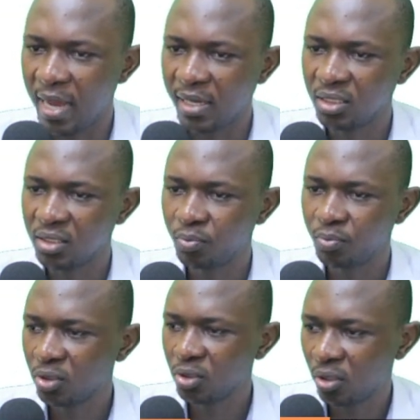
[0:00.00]

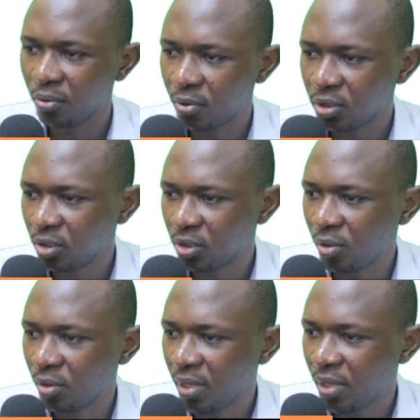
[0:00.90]
disposal of cost
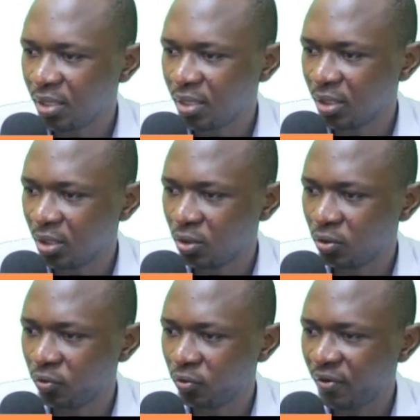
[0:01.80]
equipment
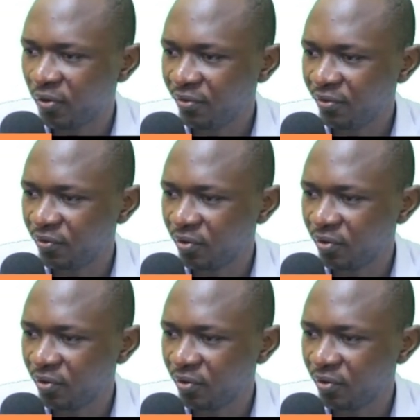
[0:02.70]
2.5,